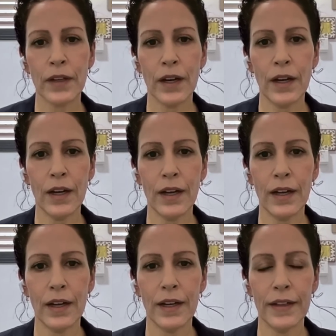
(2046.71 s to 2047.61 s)

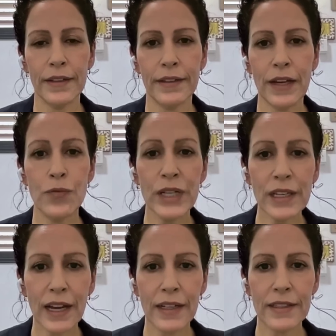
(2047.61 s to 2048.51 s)
they
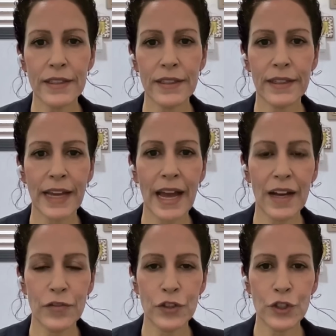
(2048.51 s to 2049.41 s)
realized that they
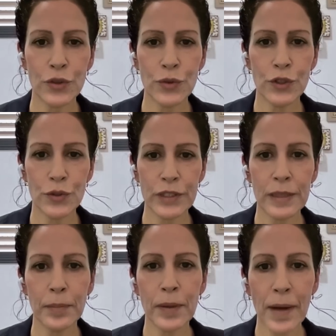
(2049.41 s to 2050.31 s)
have to use
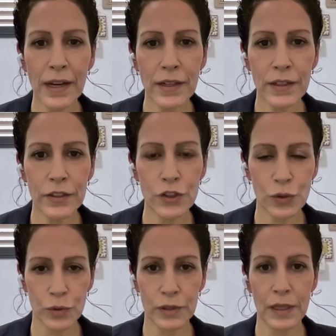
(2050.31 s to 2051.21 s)
diplomatic
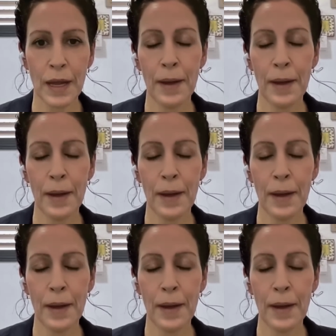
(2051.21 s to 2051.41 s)
tools.